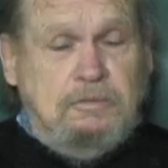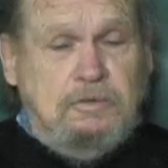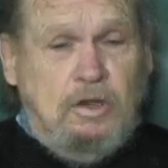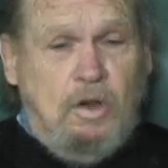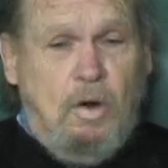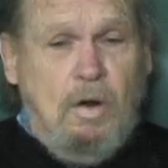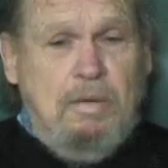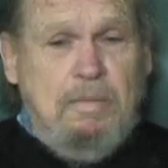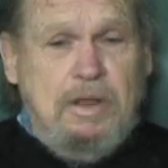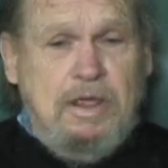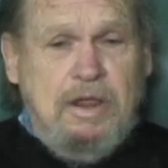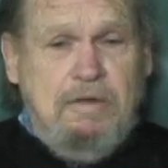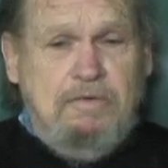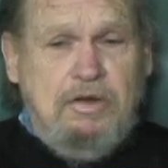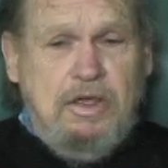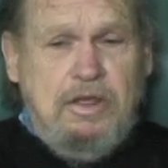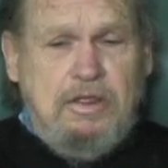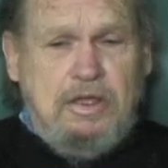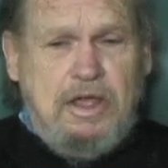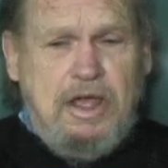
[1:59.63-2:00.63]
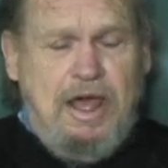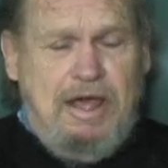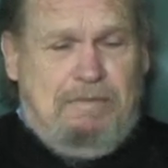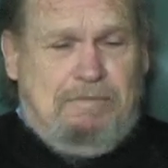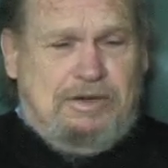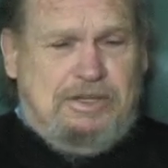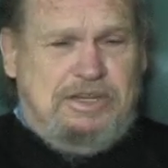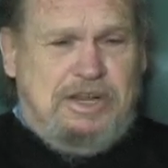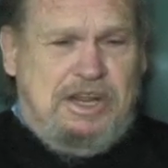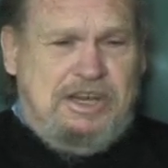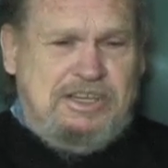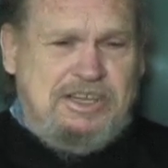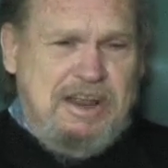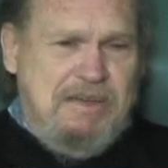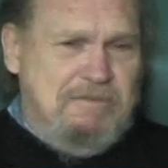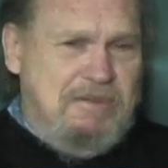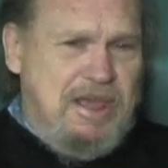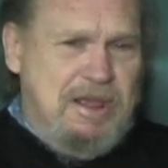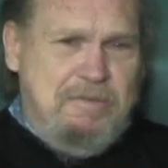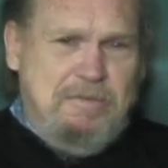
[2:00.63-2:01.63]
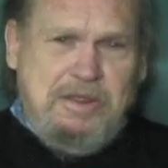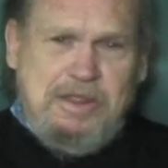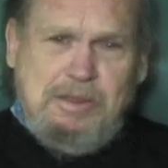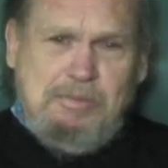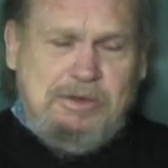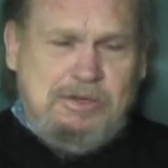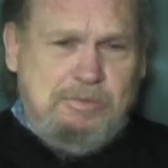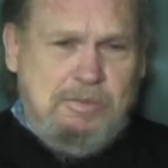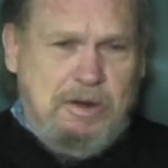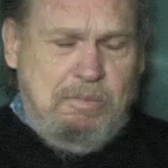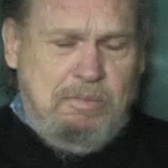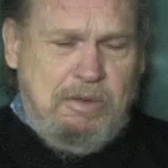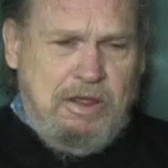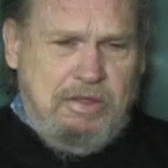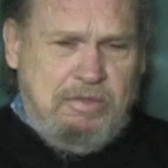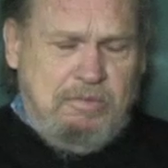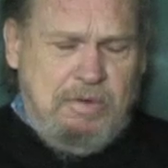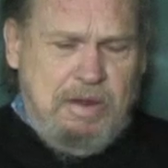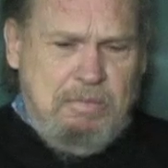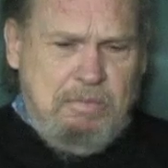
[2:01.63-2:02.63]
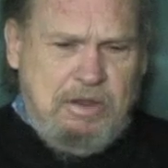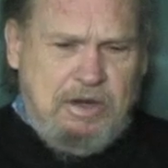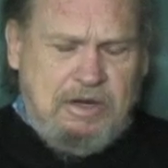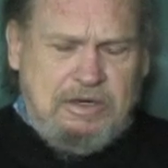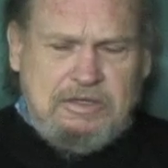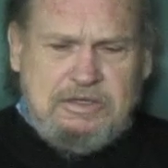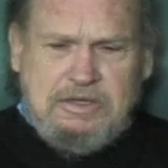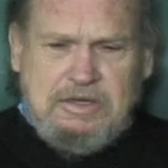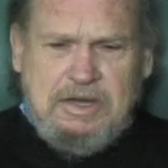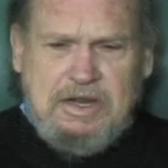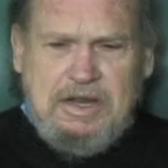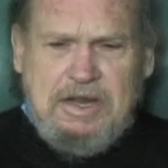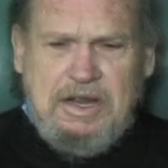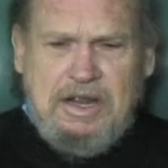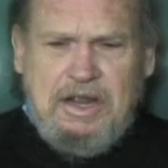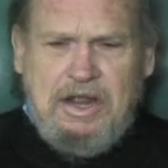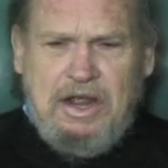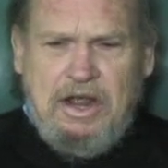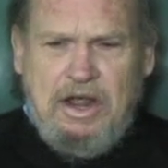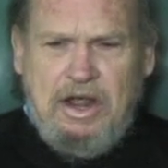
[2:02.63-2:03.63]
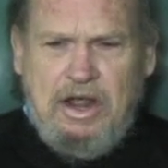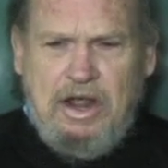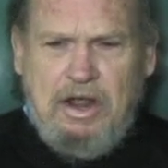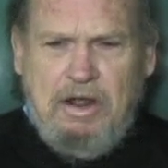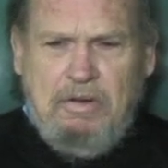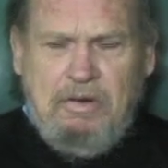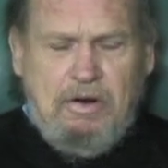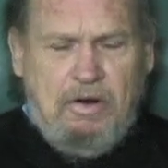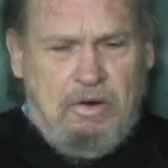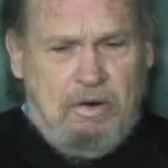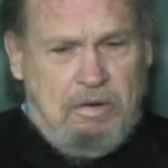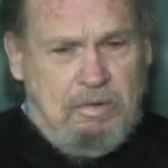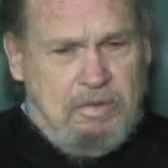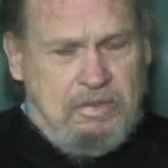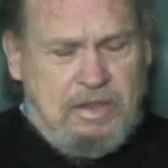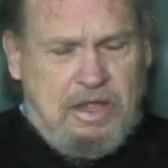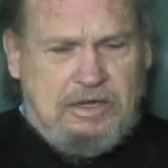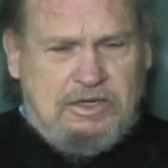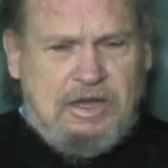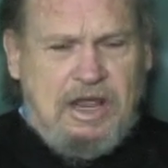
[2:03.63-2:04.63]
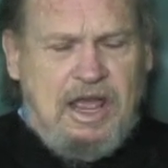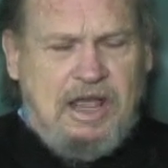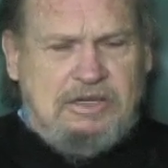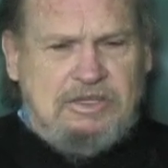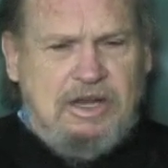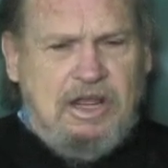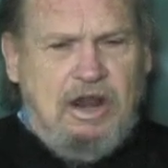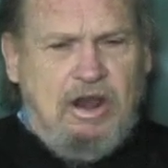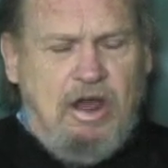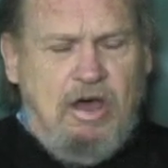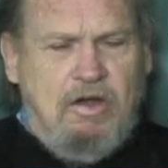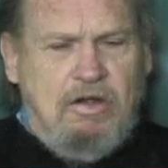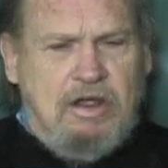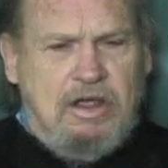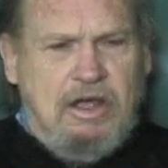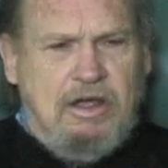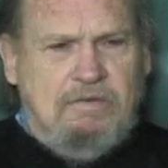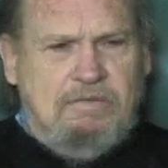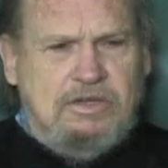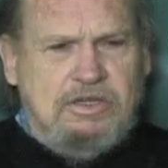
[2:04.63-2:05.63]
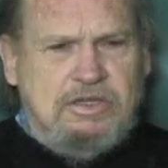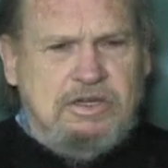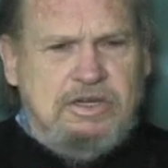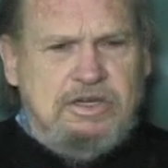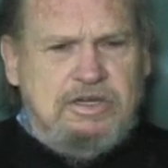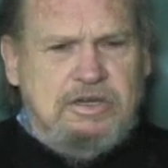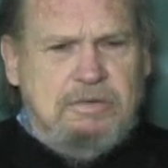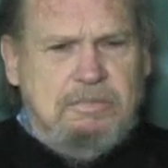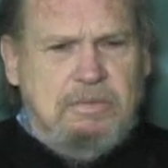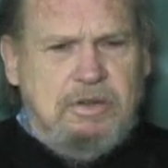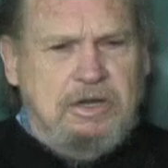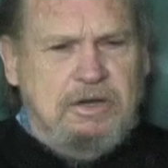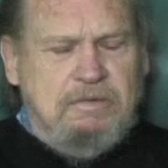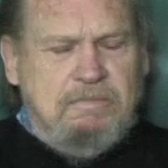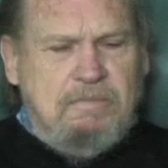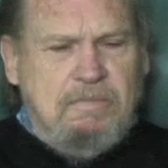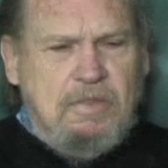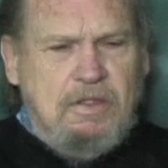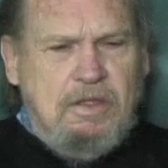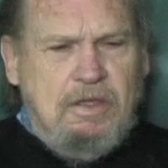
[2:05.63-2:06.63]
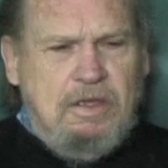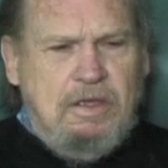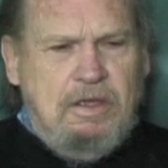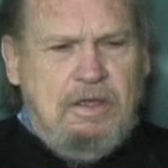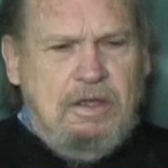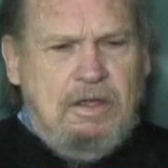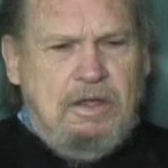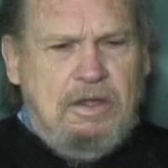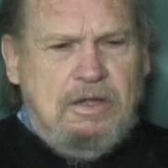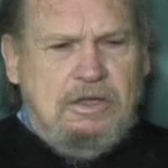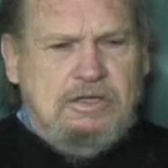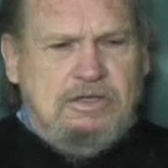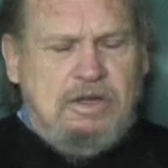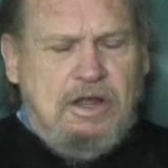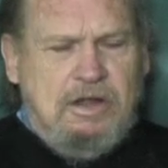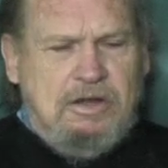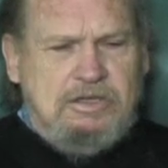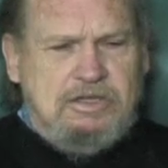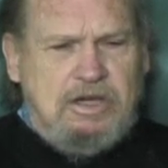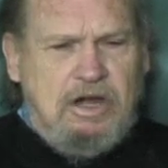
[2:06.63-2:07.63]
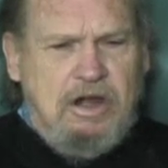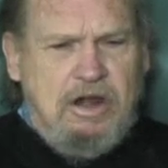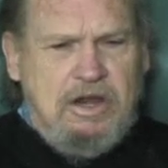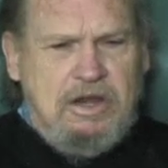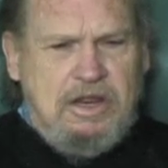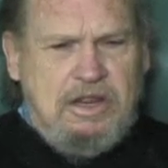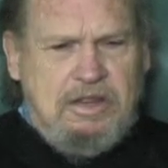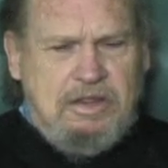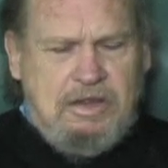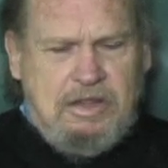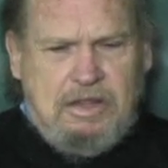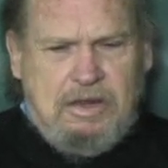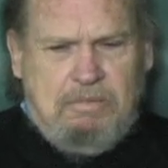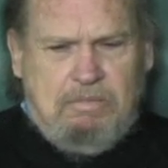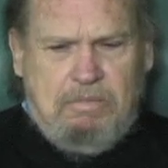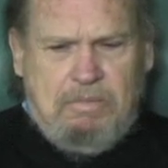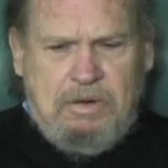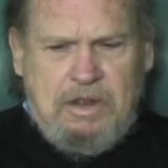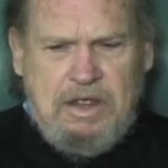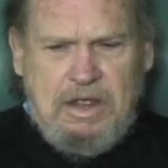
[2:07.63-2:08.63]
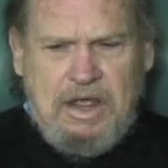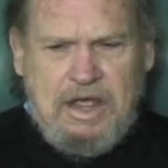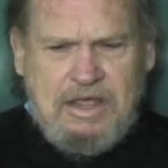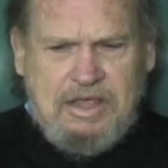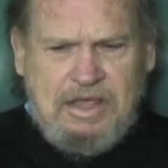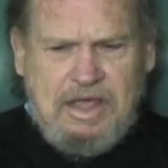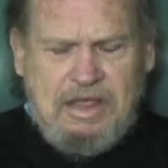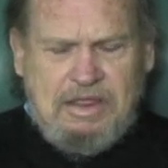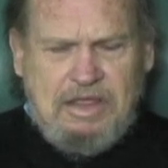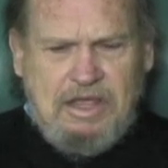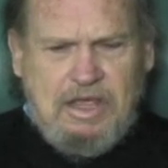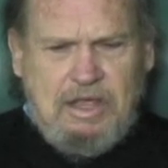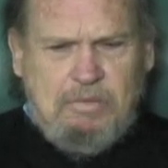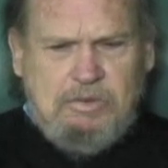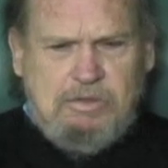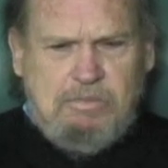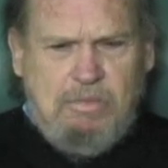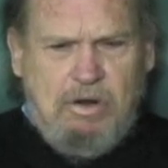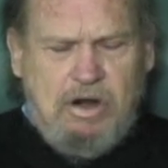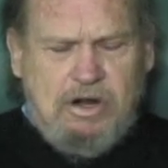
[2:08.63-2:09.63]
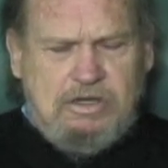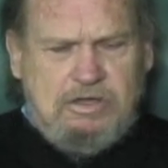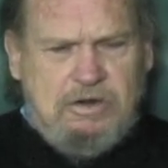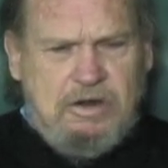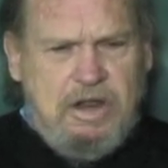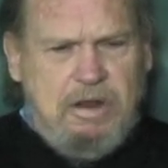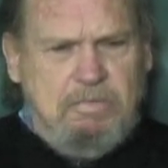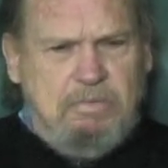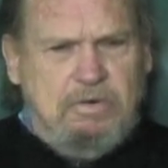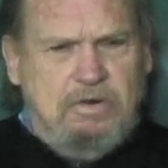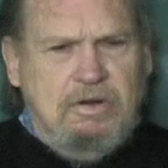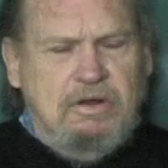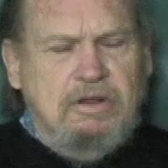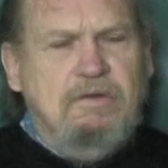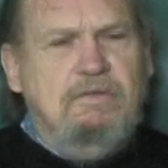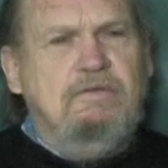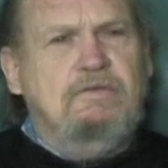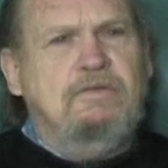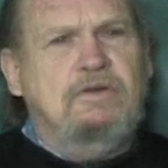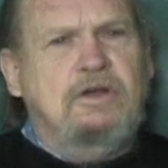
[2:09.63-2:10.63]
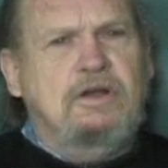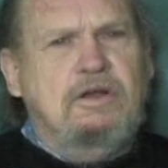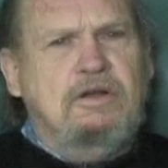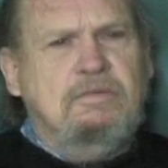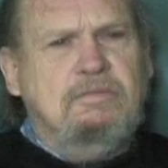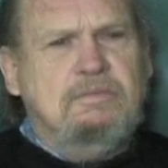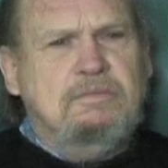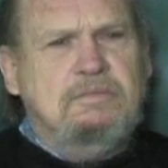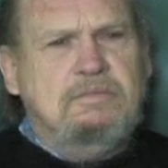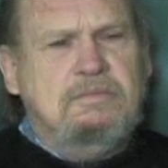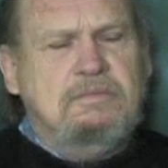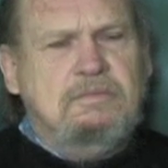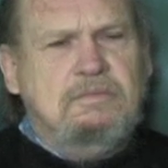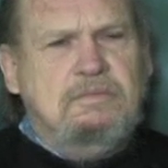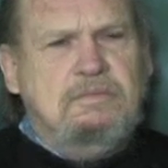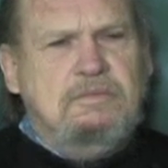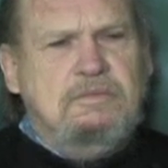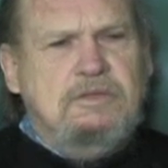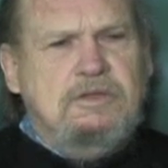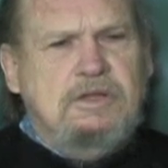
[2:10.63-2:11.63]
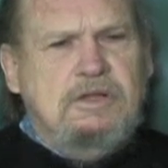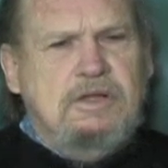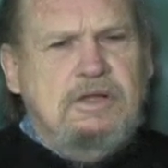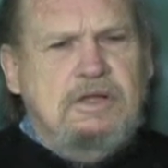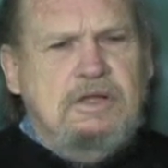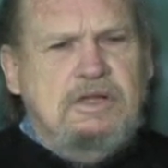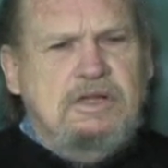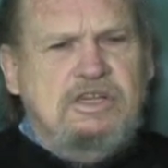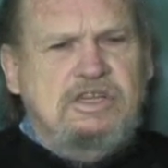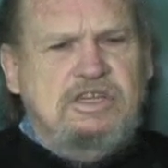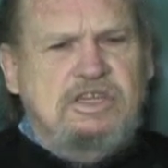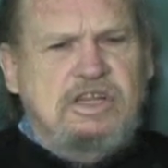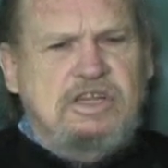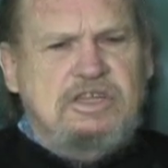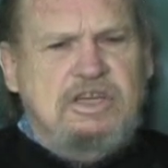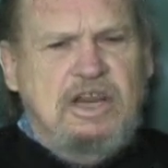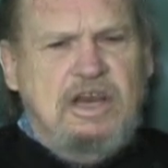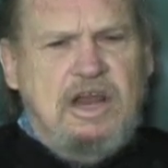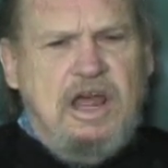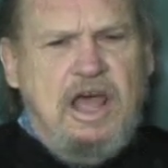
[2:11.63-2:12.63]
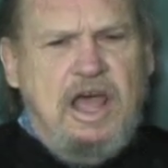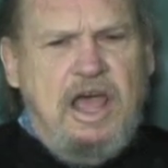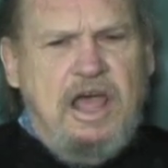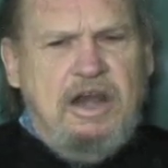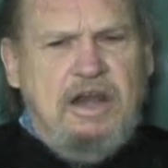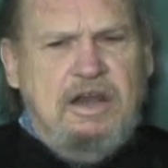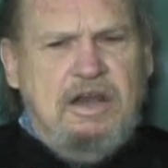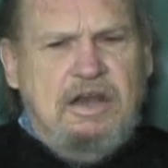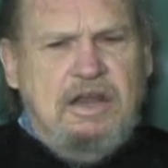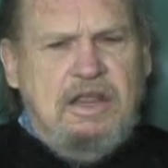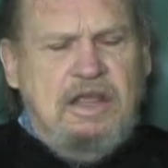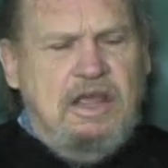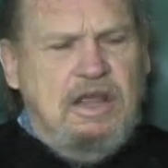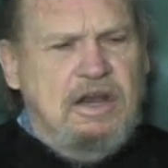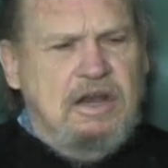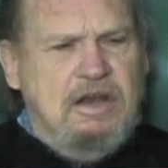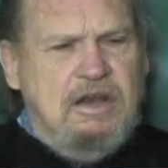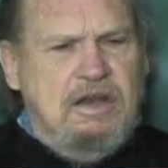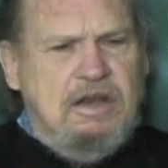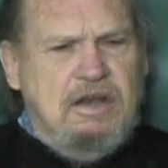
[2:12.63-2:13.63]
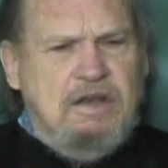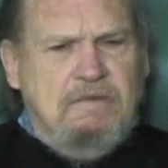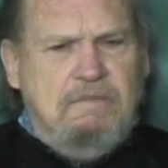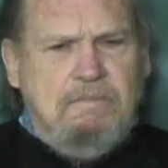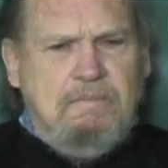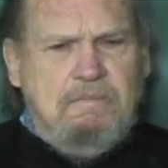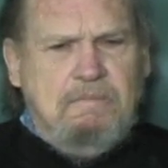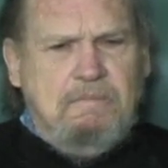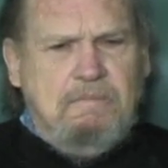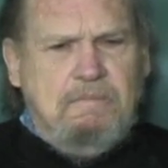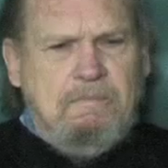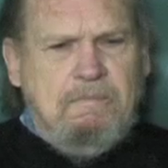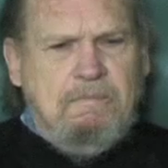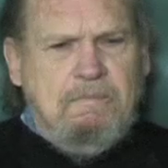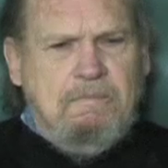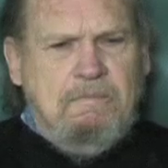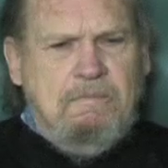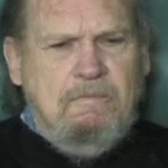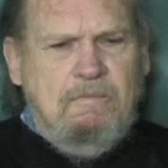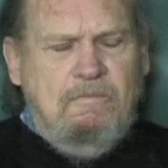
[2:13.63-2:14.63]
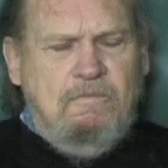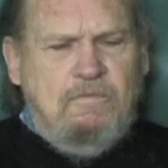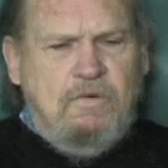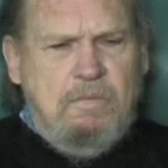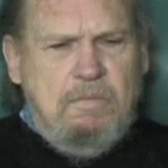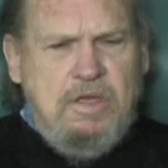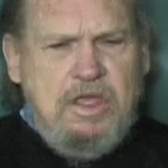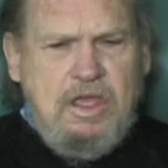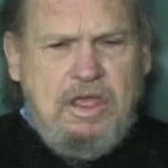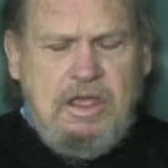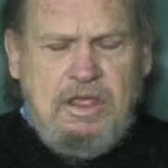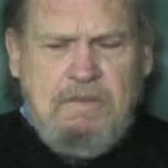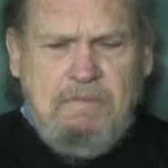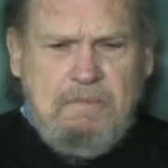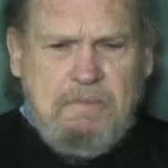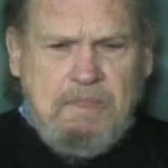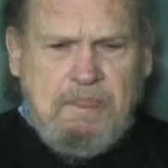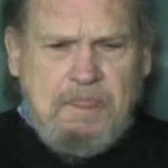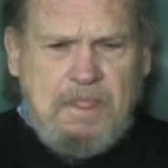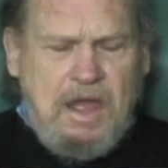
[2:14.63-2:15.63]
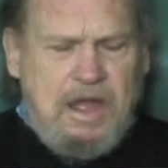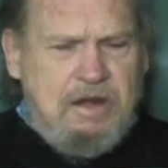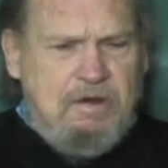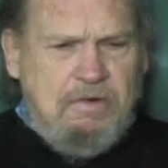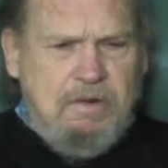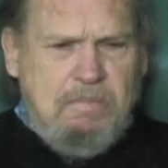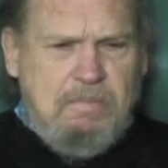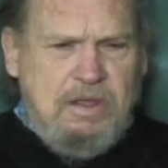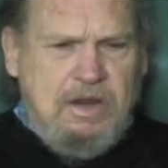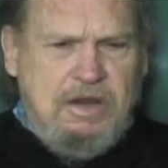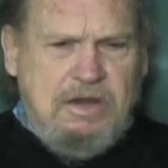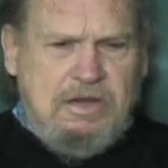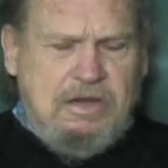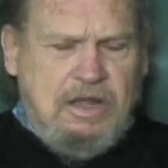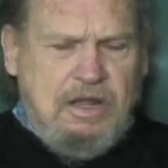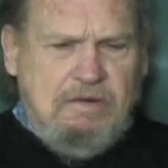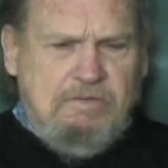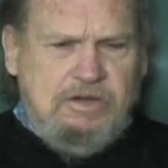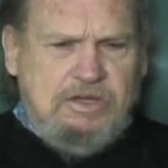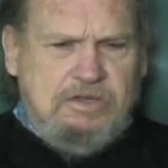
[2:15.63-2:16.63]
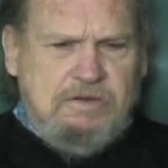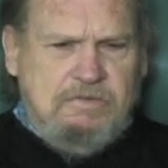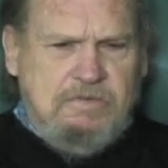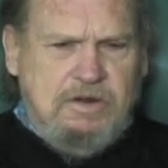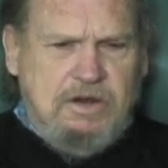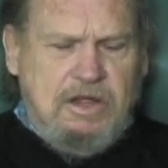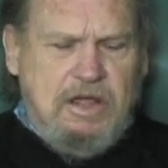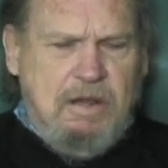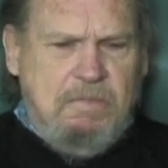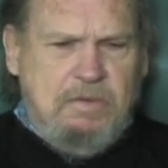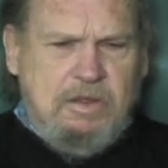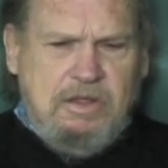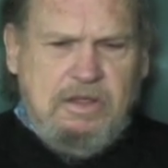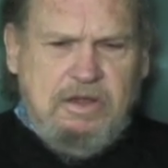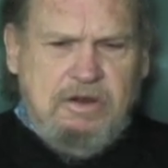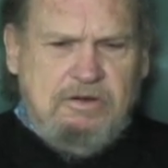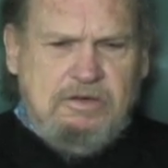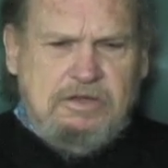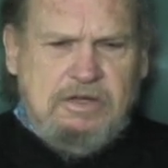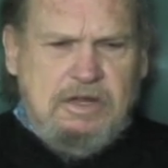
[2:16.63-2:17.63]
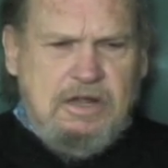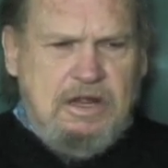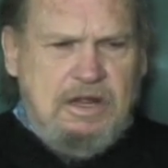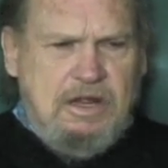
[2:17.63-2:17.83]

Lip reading: Normally every other conversation I've had with him has about 3 minutes. Or that's actually a long conversation. But so I started I think it was March or April of '69, and for me, I'd only been in television for a couple of years.